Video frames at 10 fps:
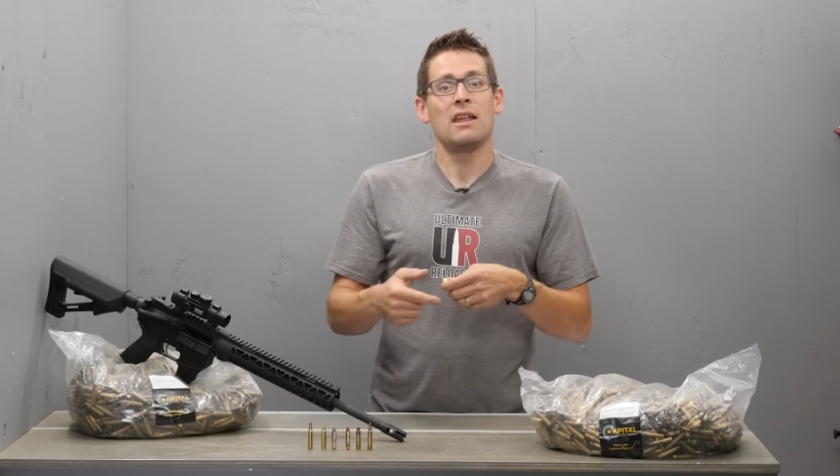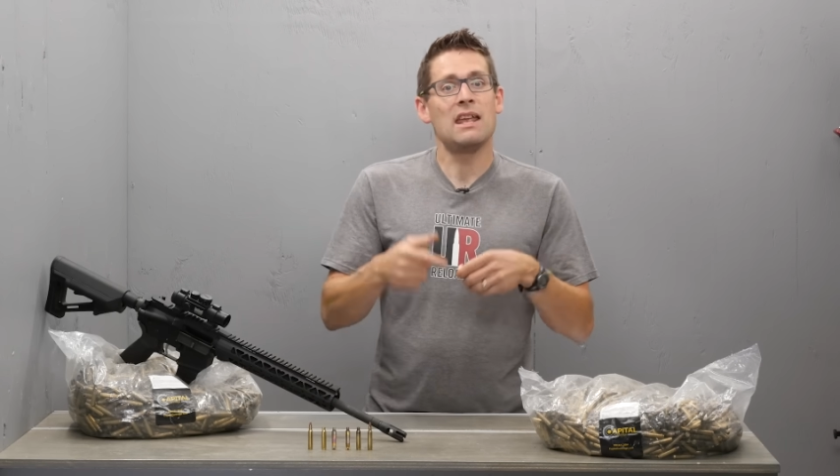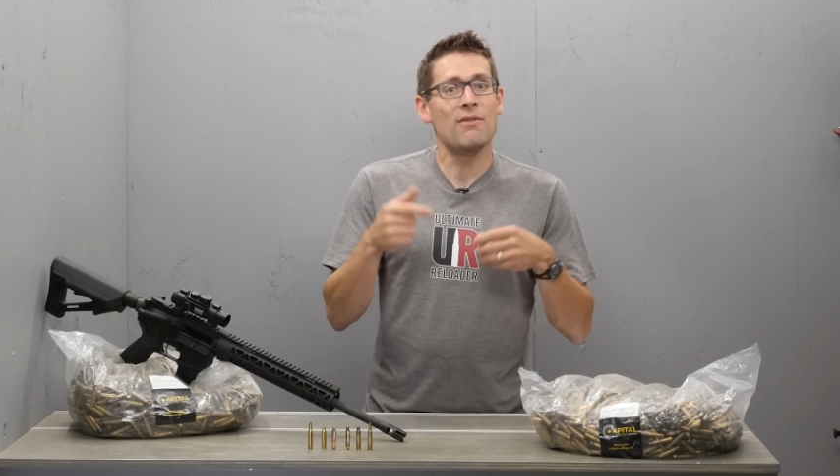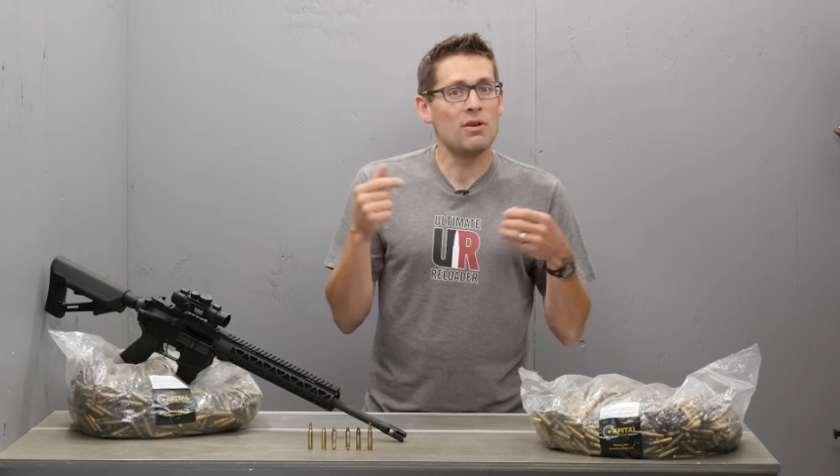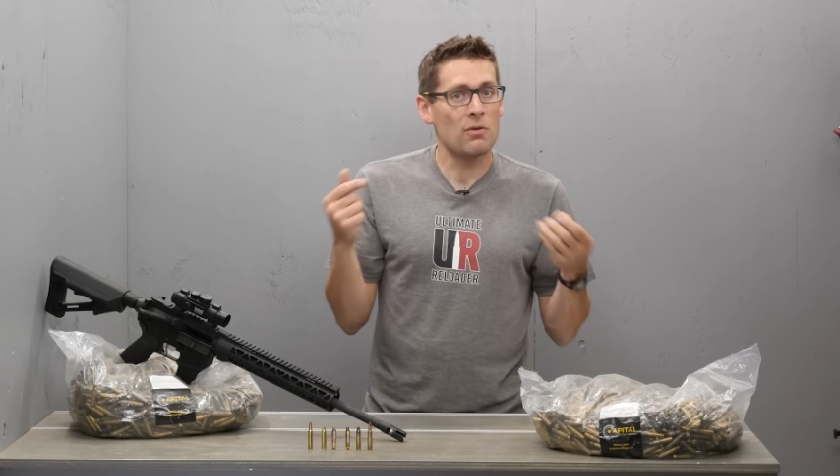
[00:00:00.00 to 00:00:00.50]

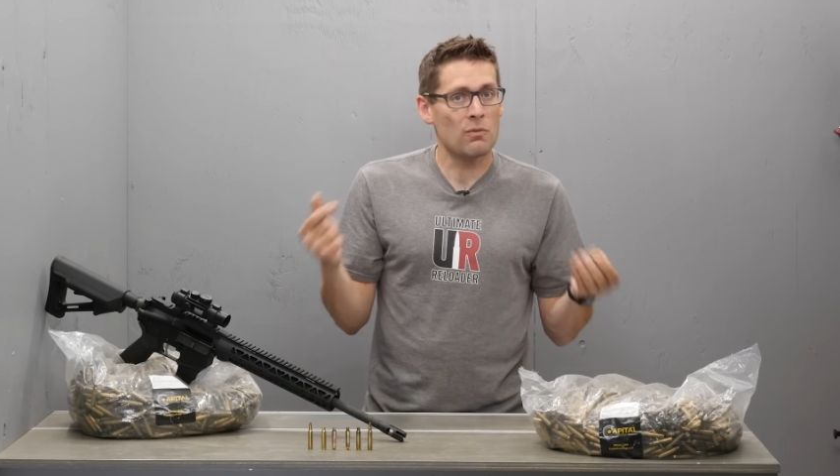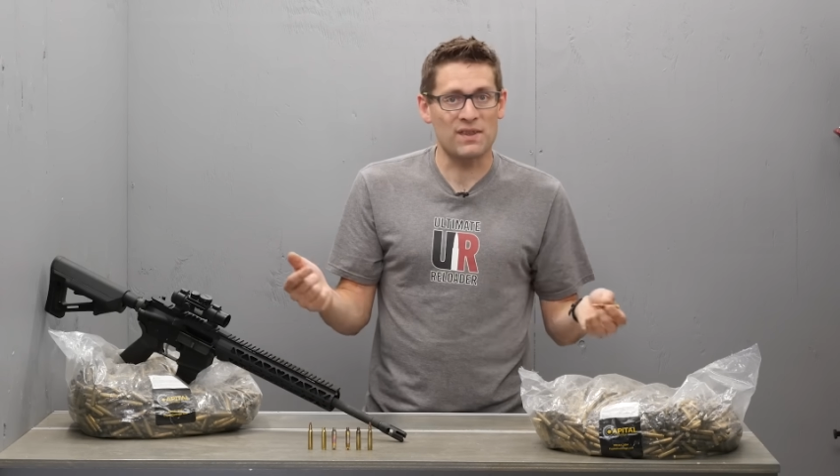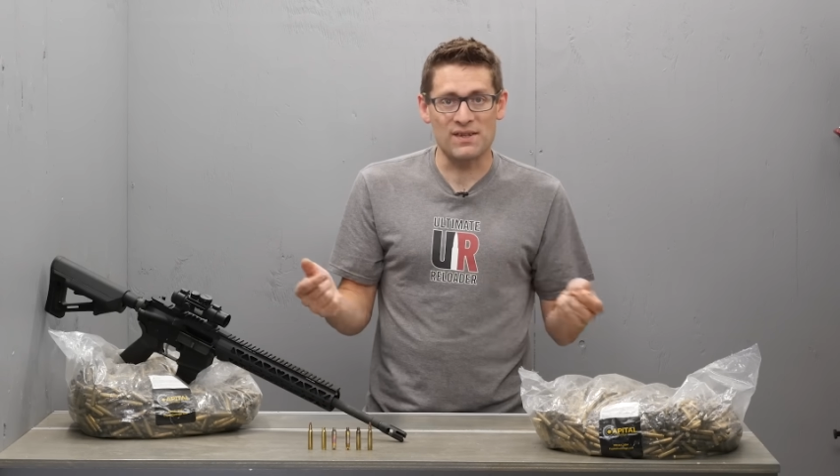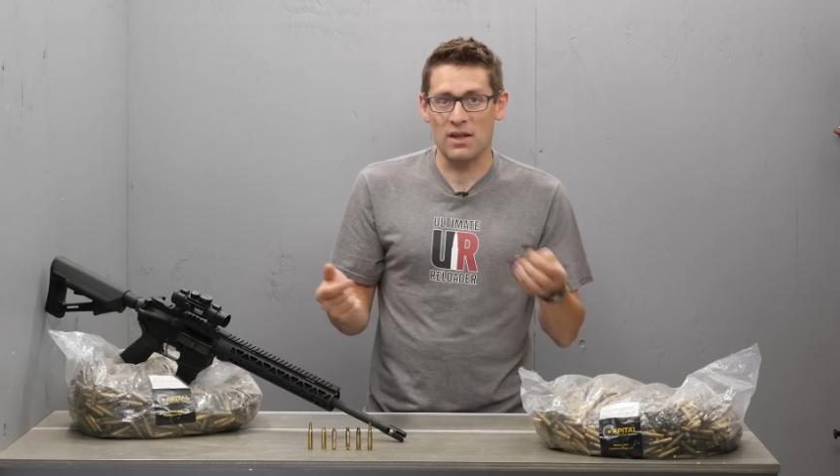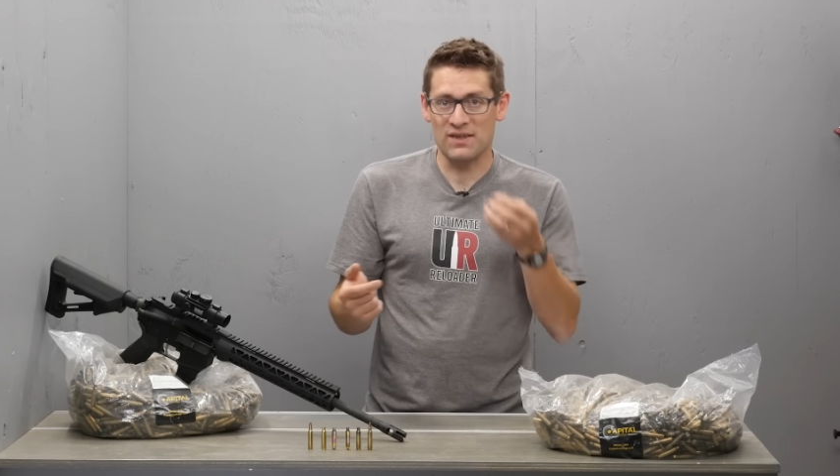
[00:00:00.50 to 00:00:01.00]
even with
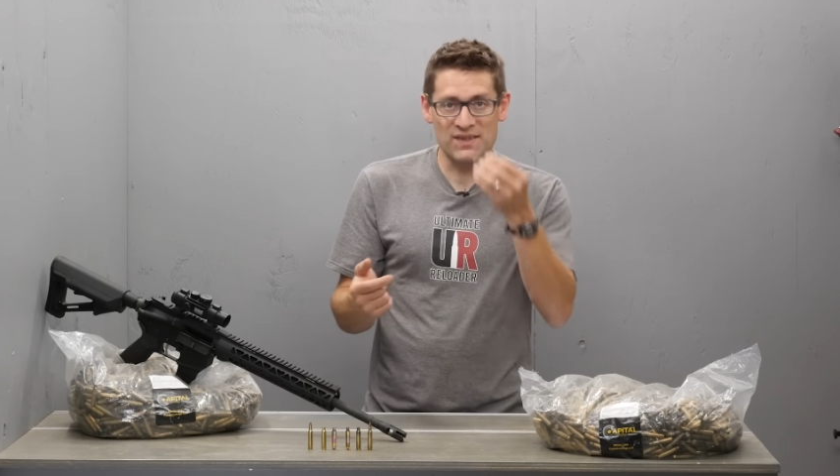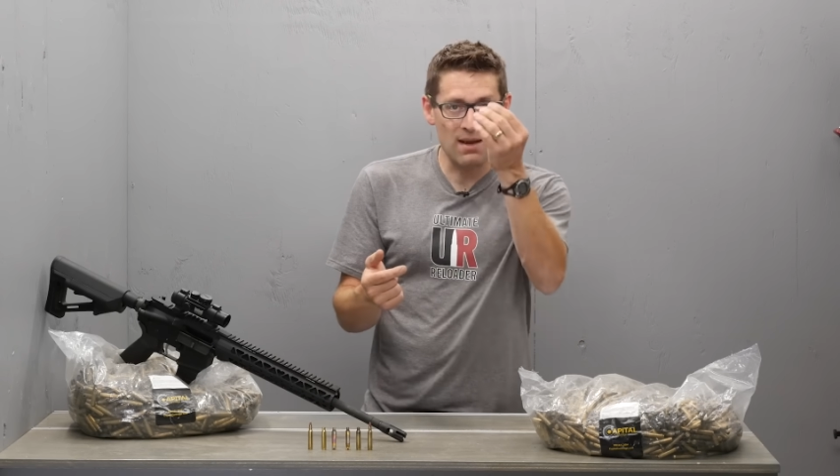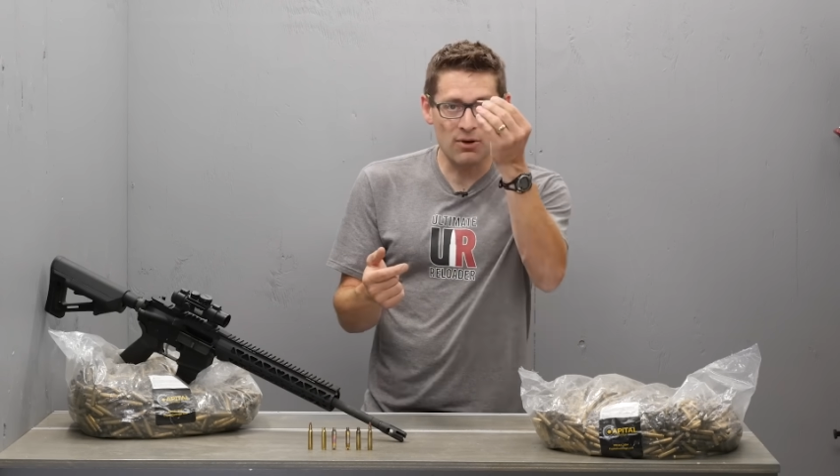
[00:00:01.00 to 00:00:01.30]
the same